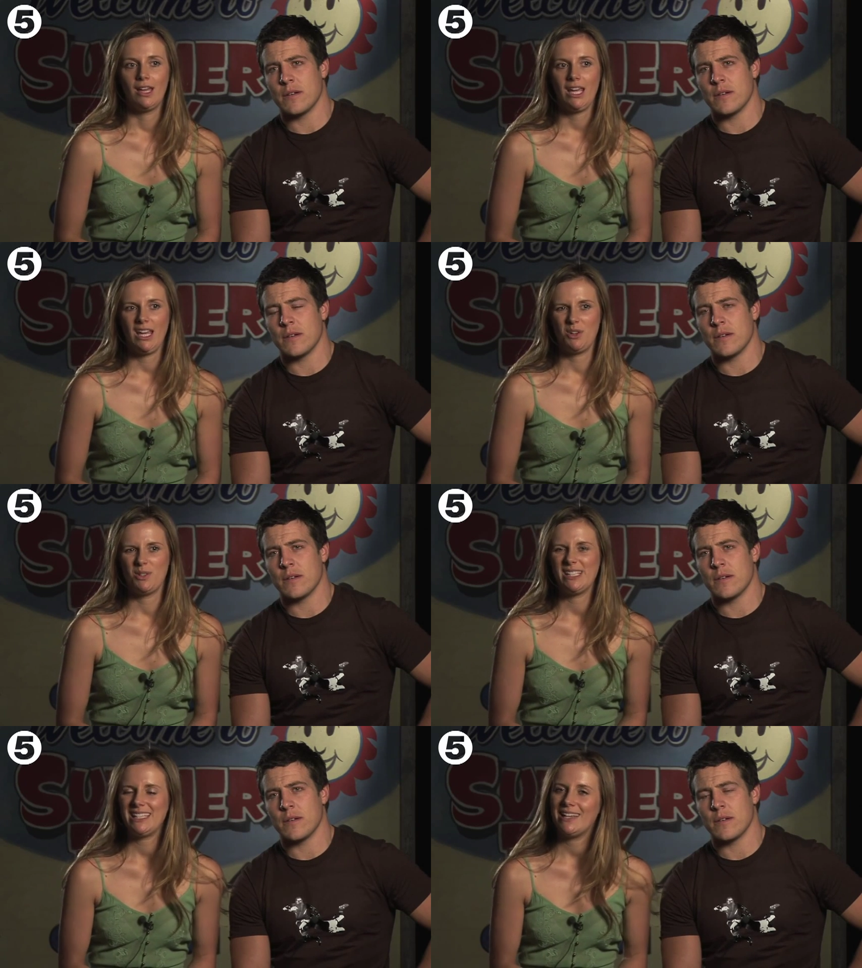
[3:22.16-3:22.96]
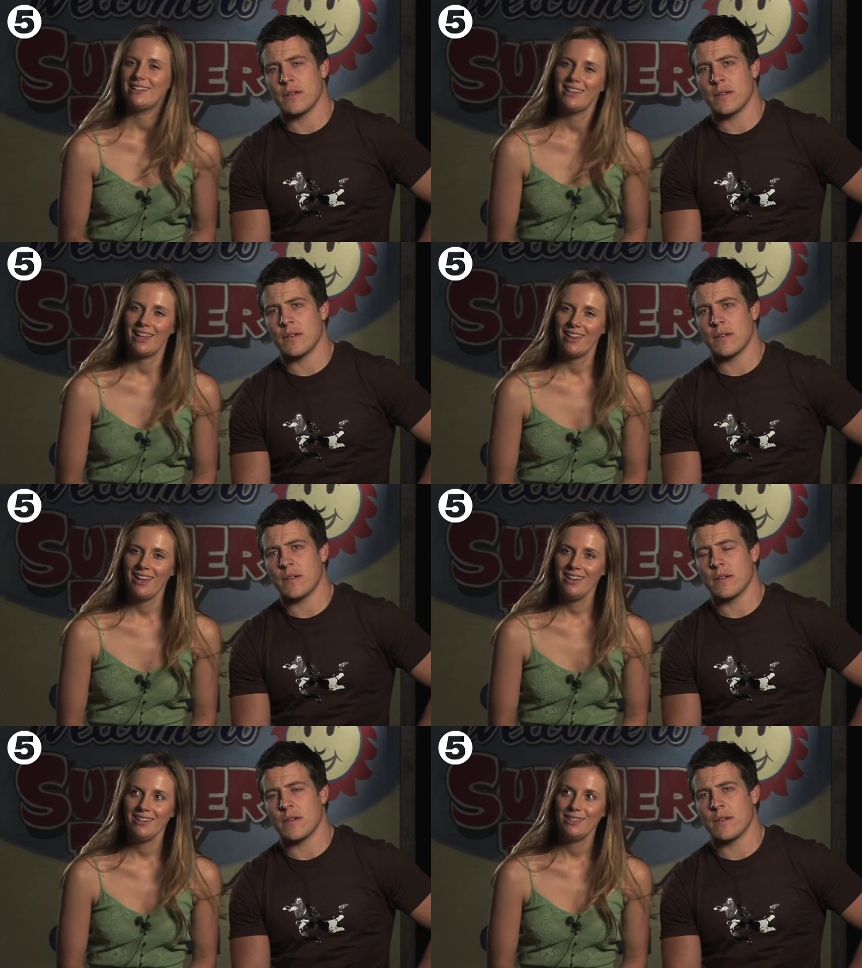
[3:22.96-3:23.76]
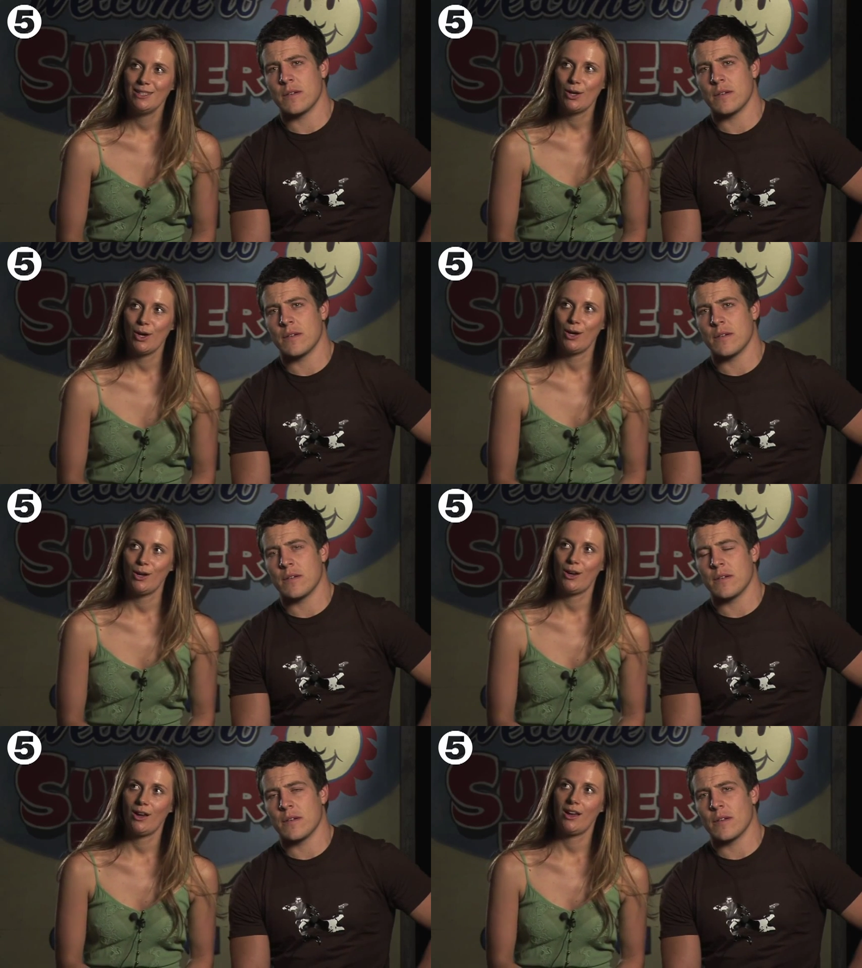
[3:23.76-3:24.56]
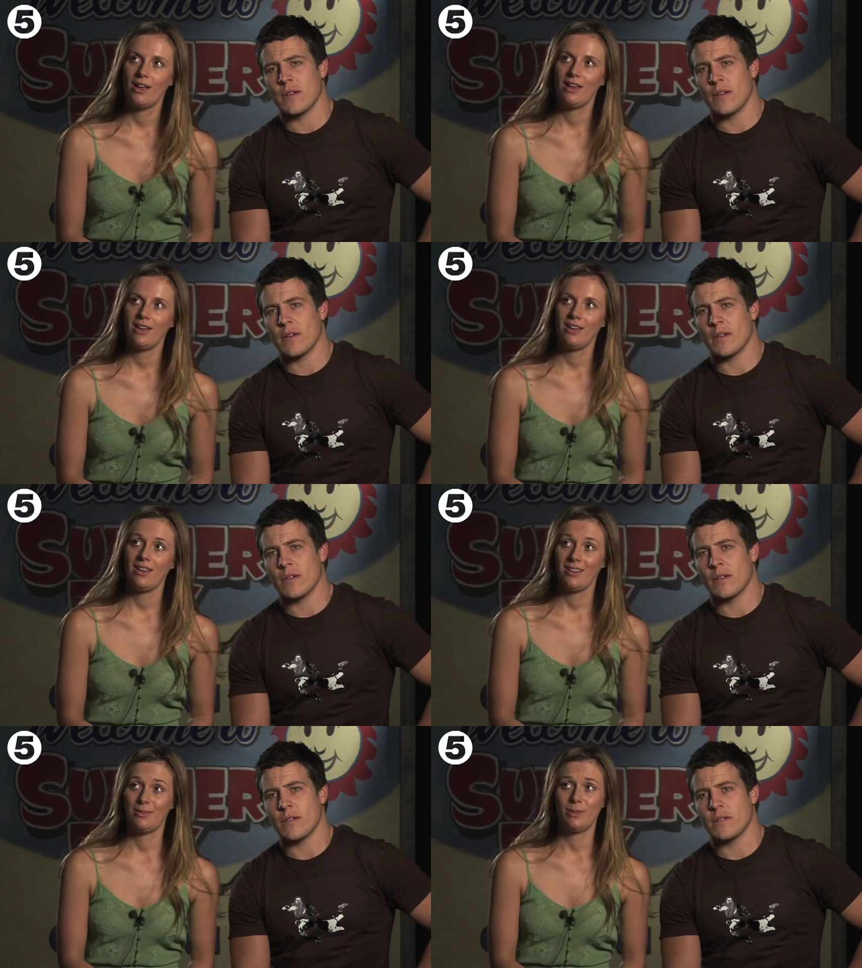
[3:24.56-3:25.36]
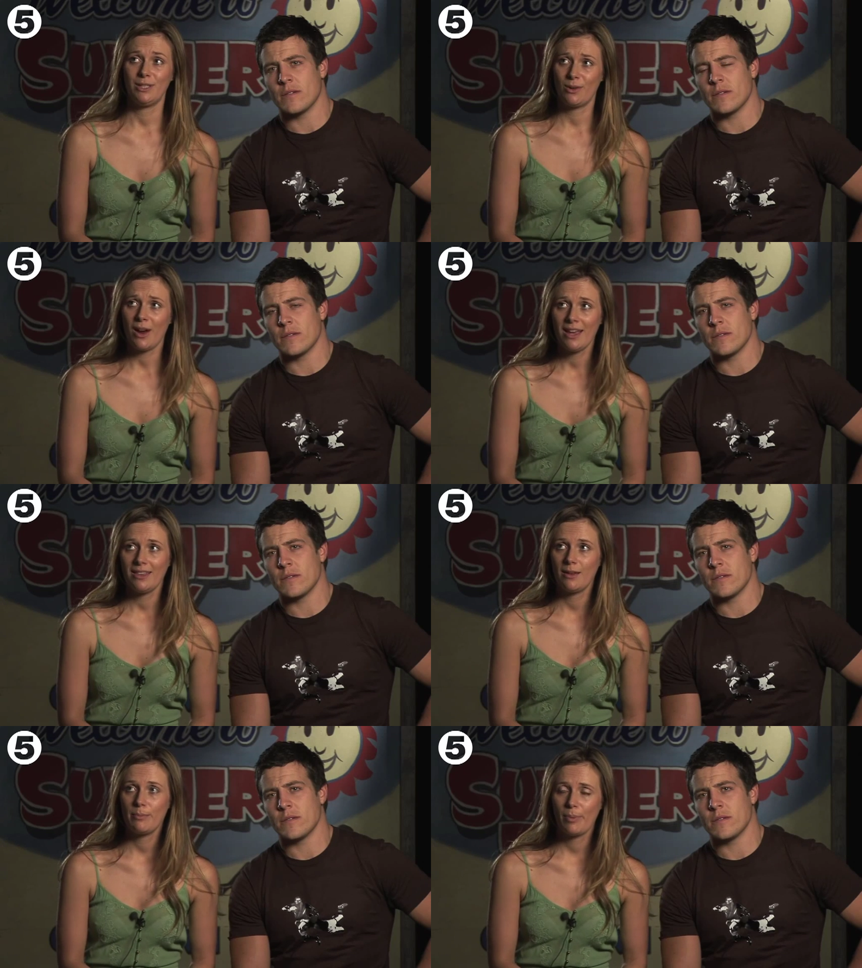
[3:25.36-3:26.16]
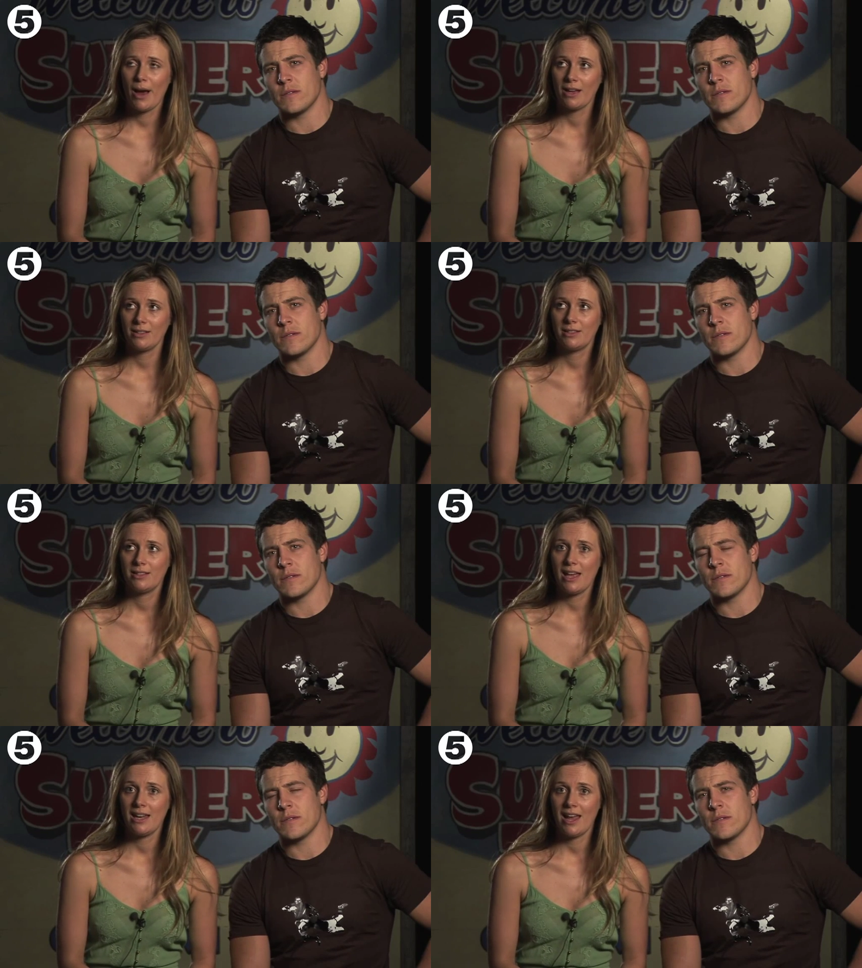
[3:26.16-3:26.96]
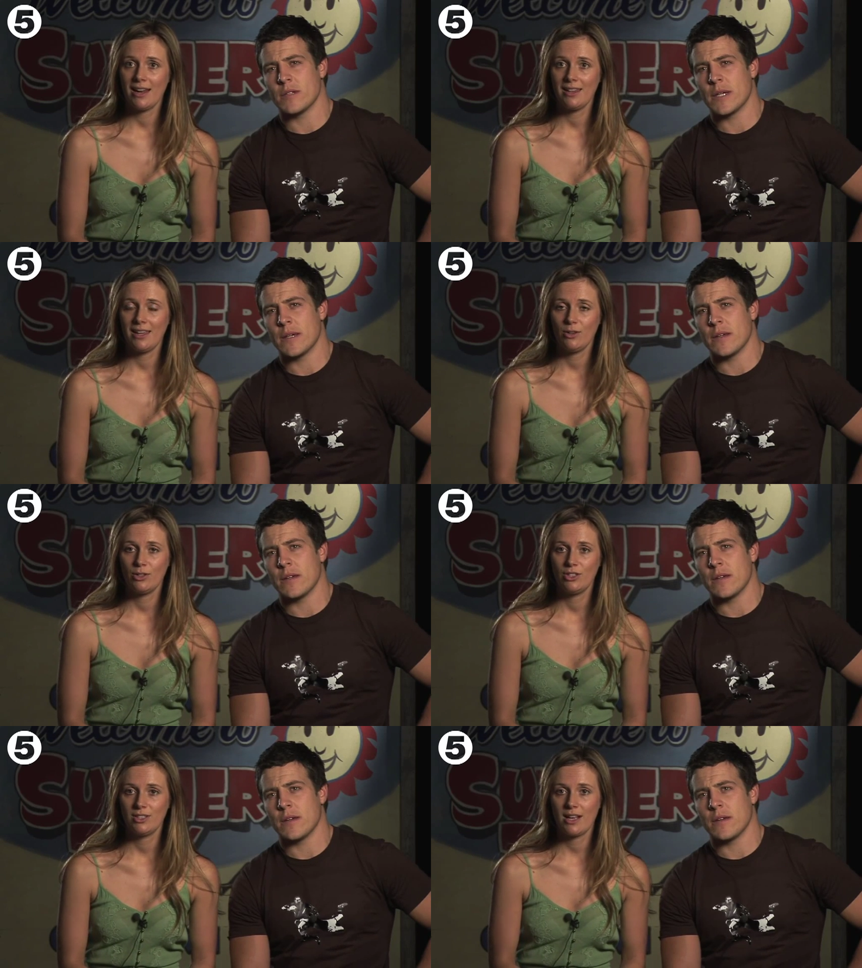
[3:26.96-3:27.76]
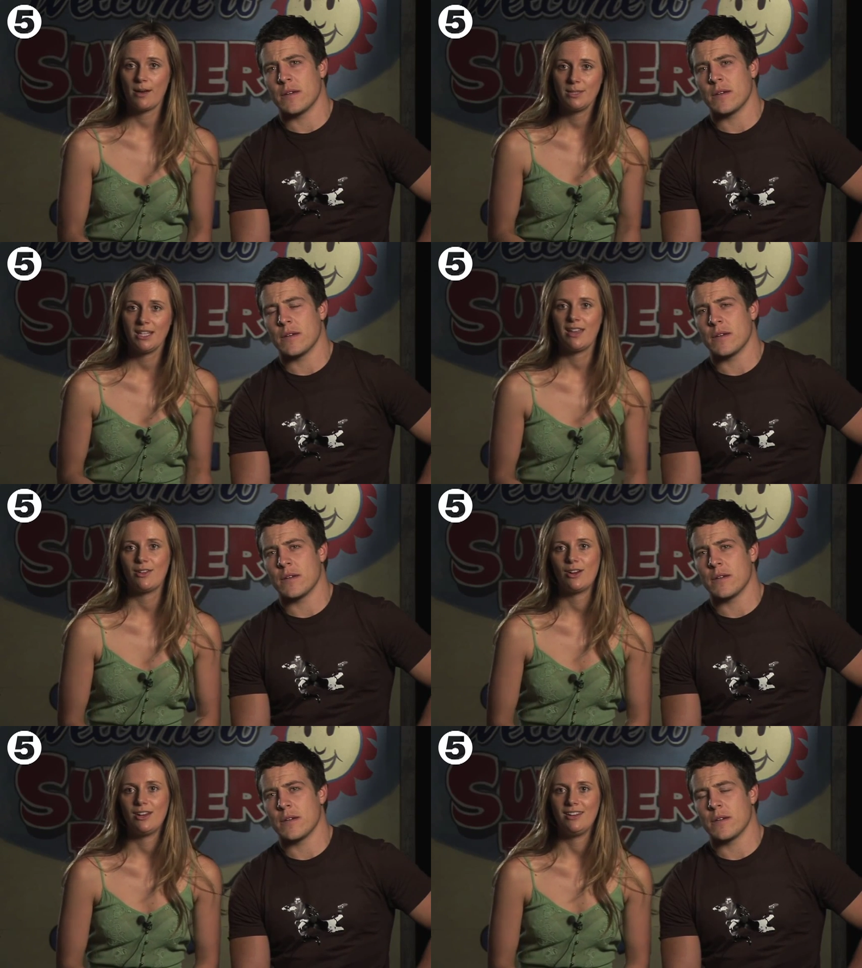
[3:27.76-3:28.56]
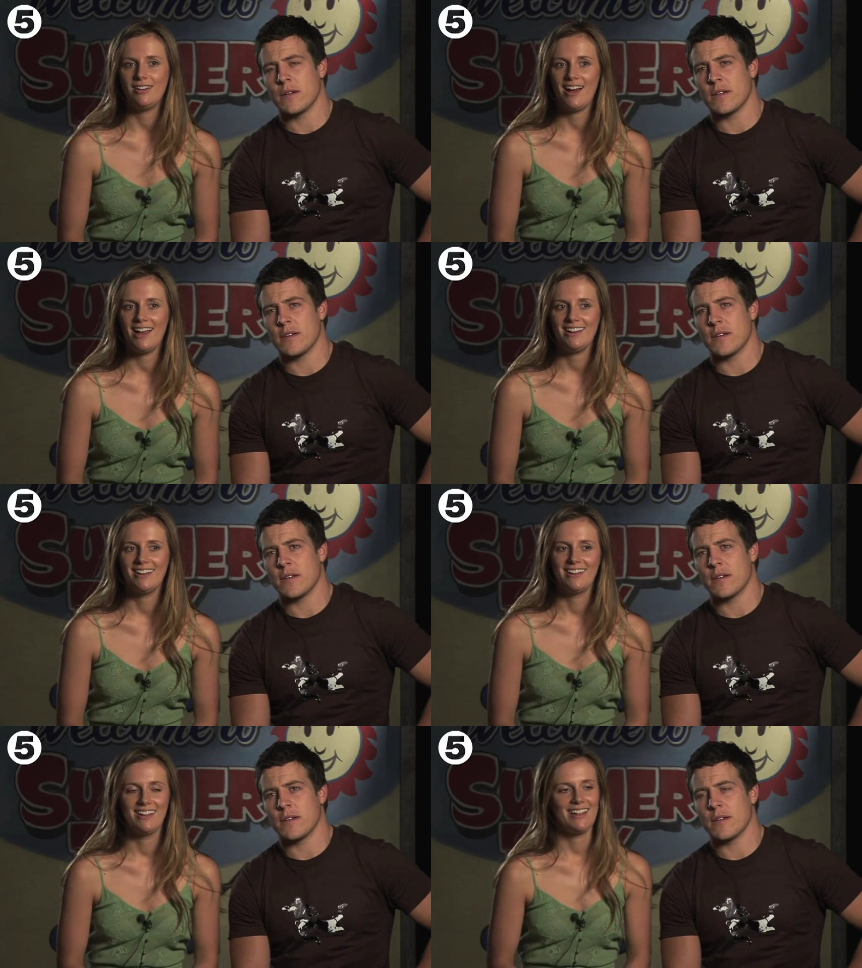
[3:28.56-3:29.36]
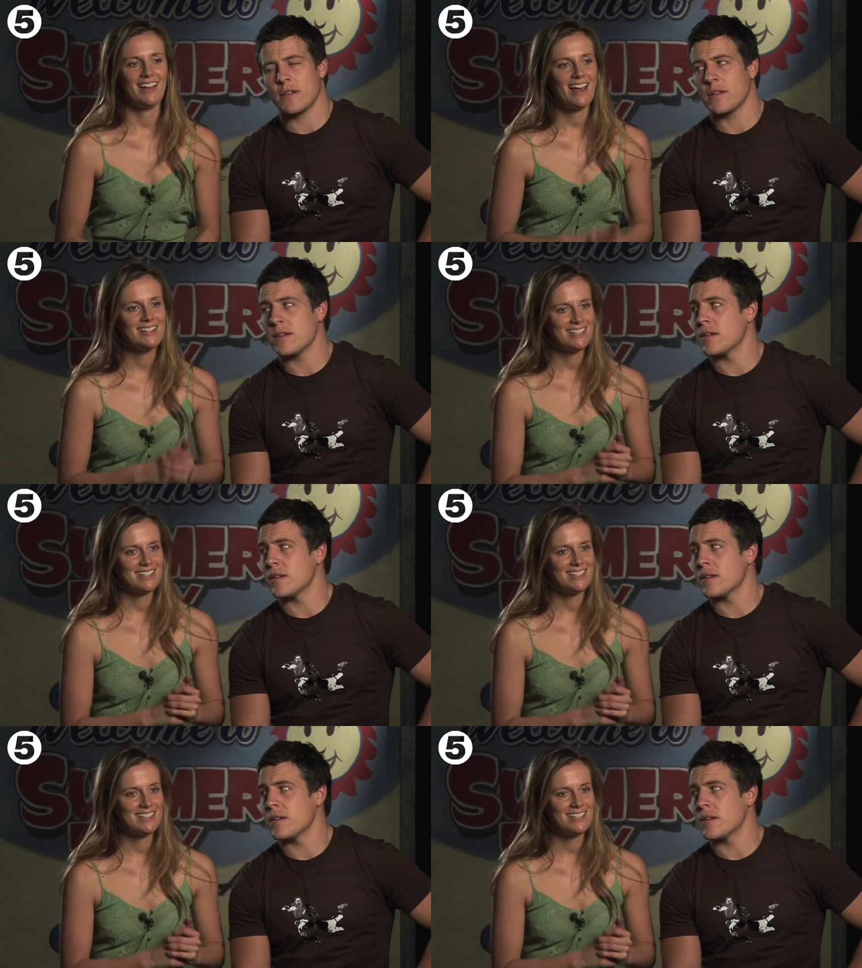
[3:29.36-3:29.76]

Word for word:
Speaker 1: he couldn't see clearly. So it was great that Brax and Natalie could just come together and unite as a